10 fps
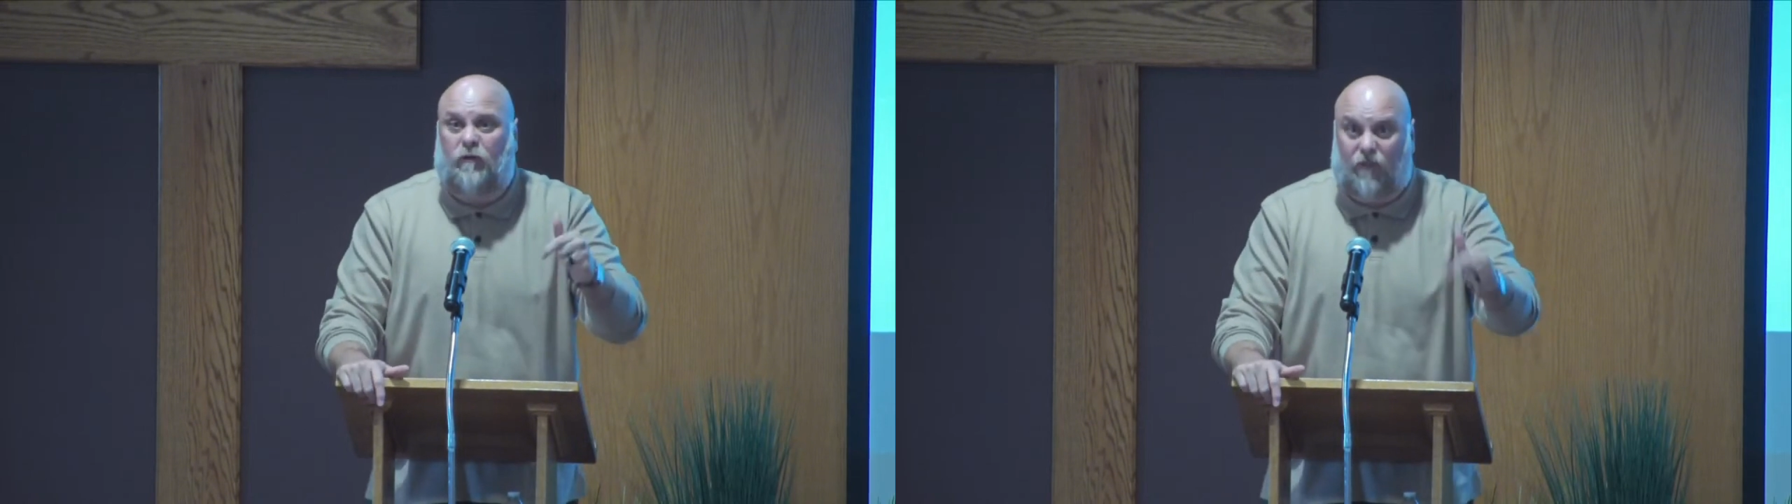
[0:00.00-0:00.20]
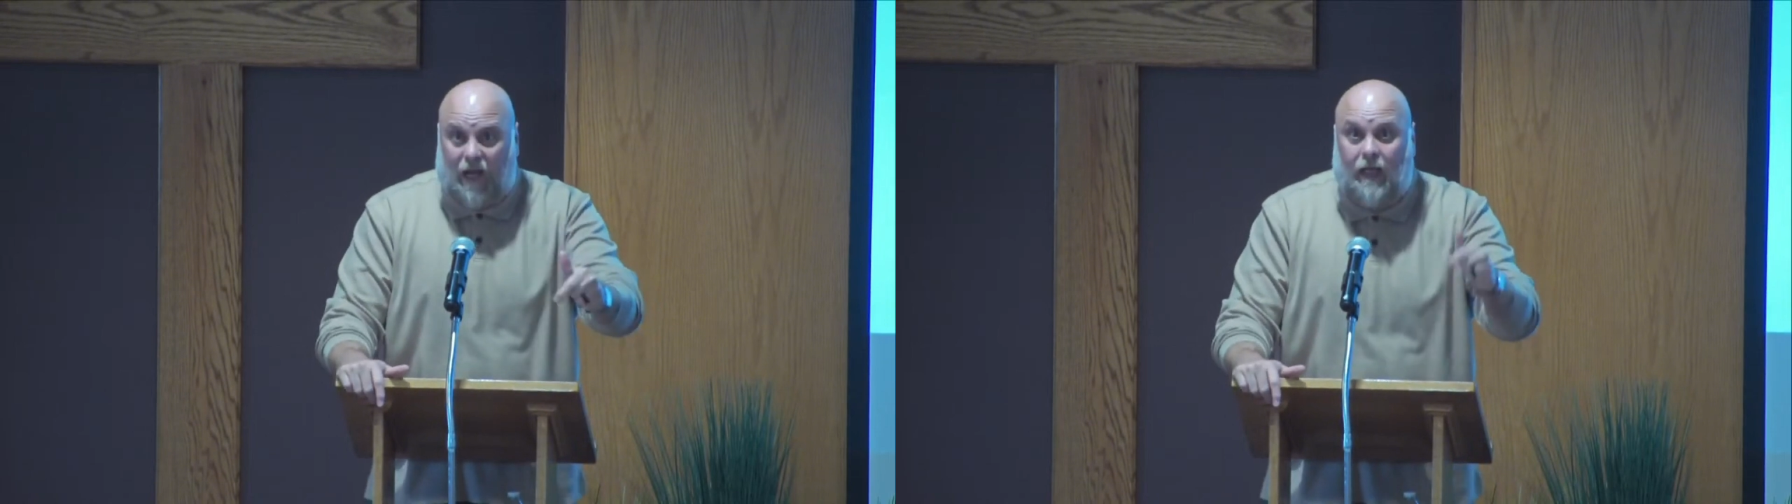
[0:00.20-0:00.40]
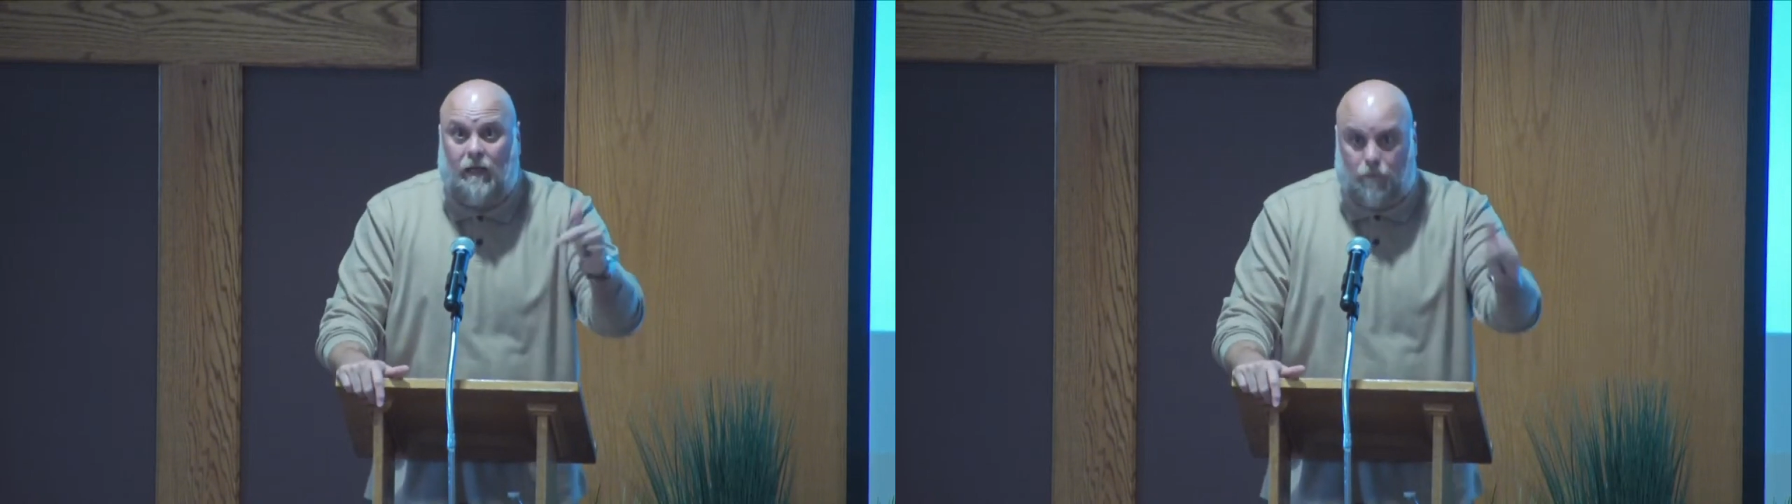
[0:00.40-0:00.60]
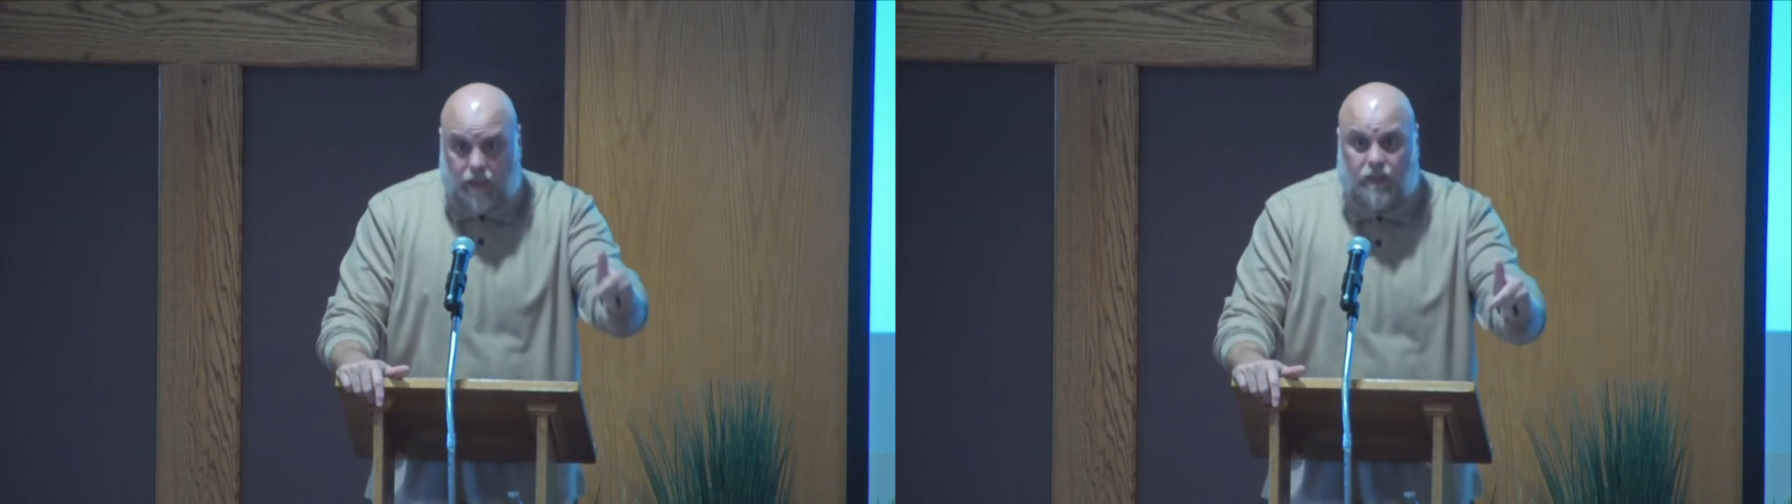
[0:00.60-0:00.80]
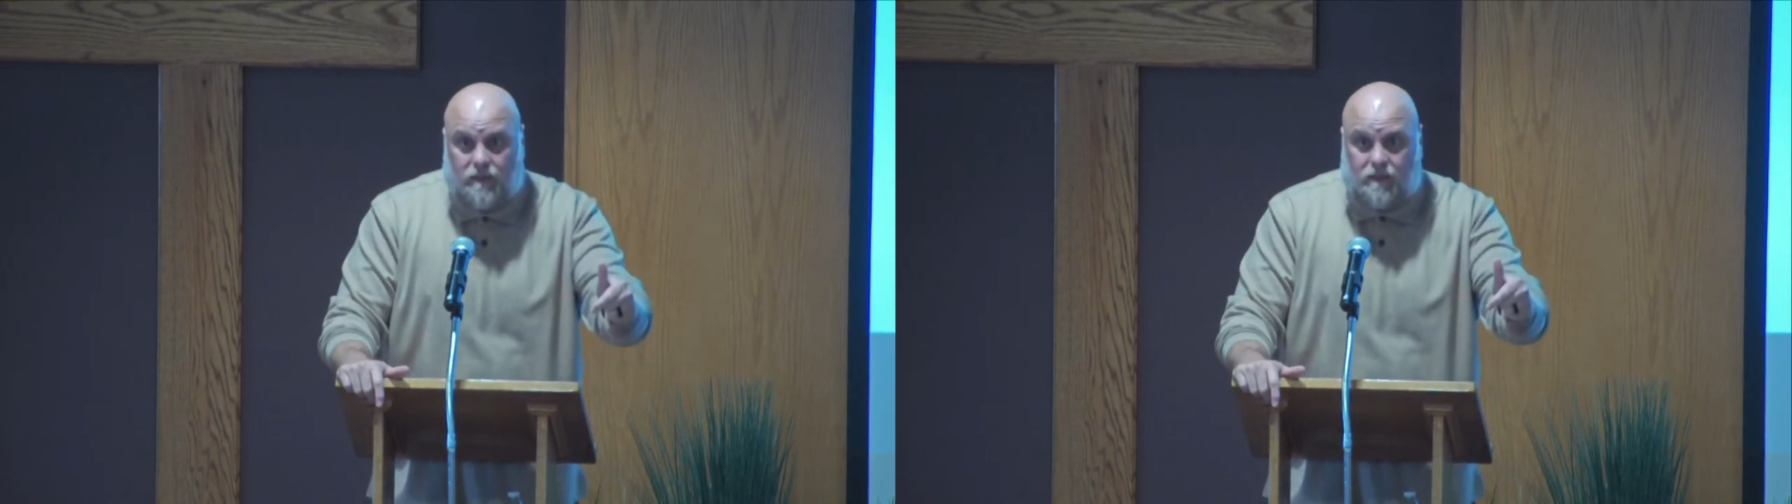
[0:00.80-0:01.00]
find
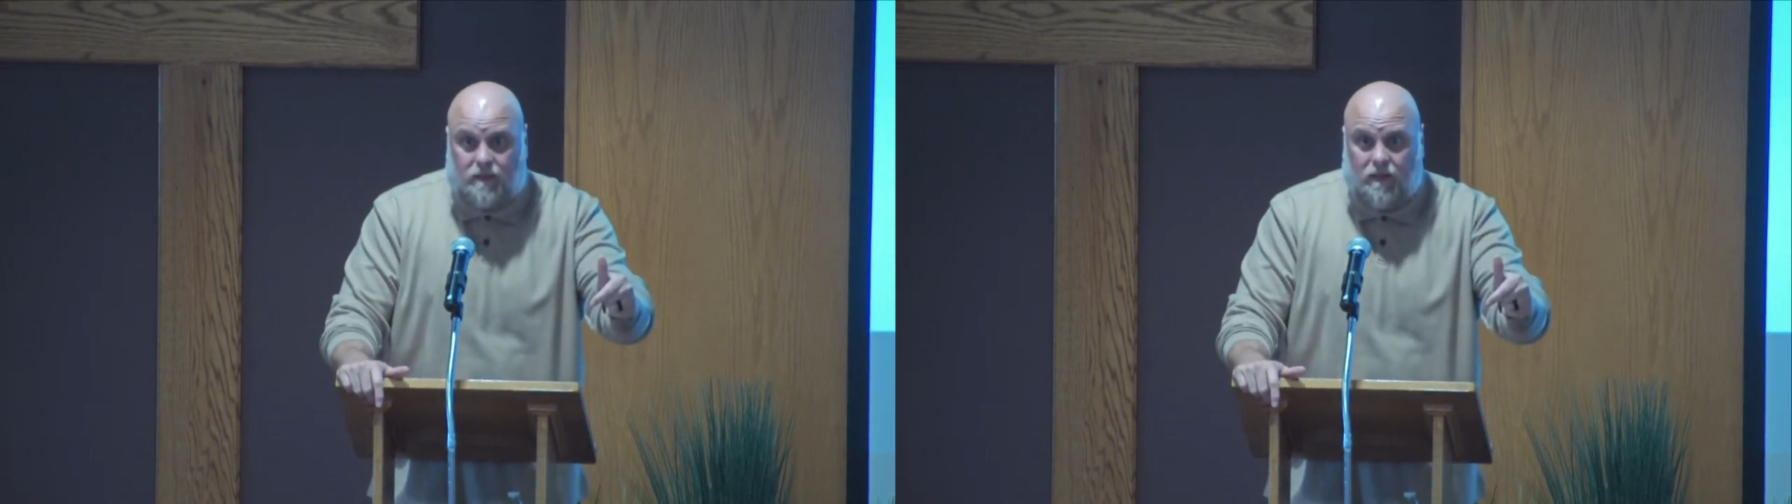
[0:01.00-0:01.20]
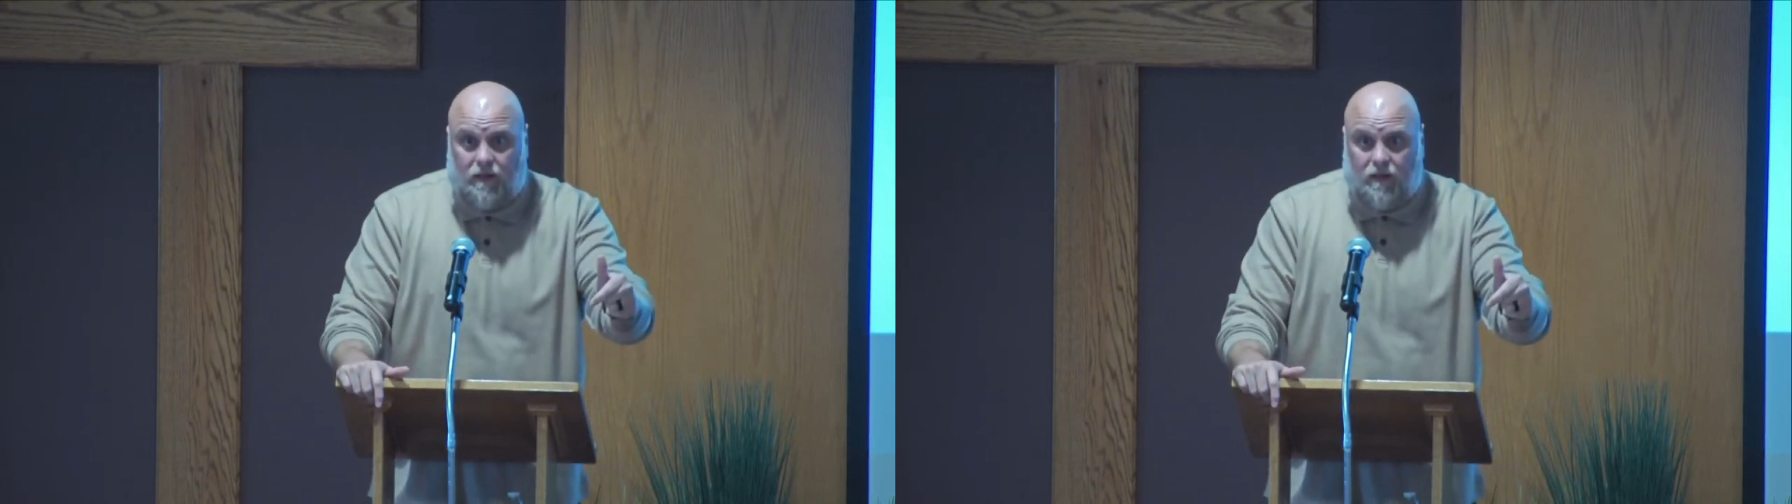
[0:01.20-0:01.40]
peace